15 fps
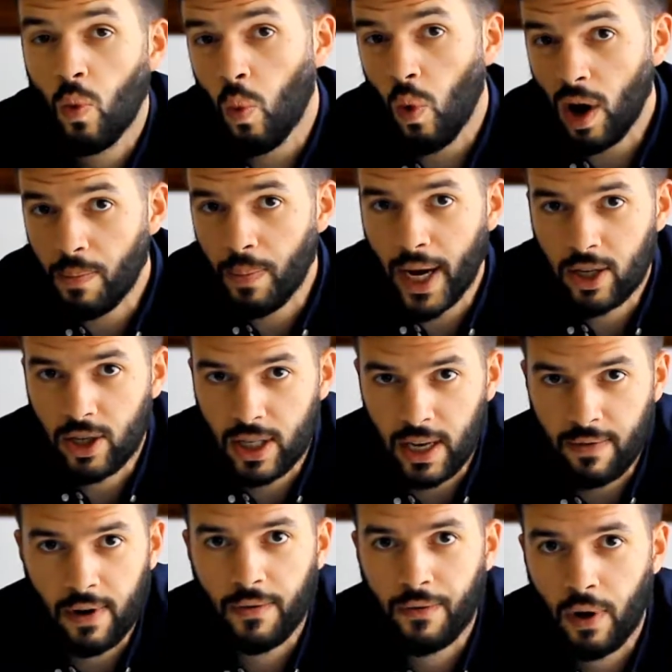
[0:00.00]
1 page is,
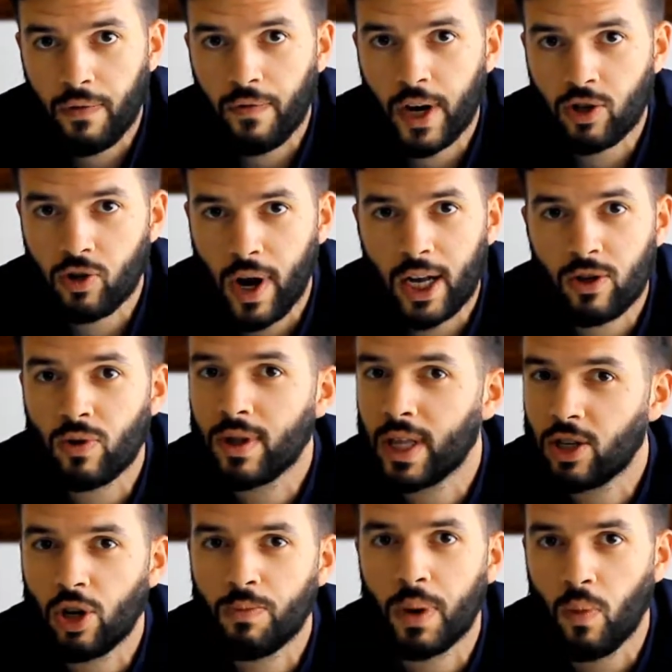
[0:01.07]
even if you're a fresh graduate, that
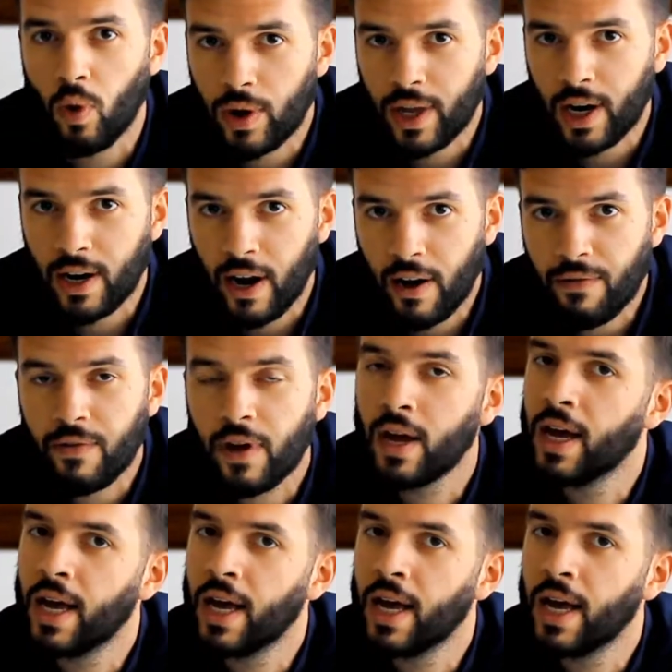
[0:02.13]
should be more than enough.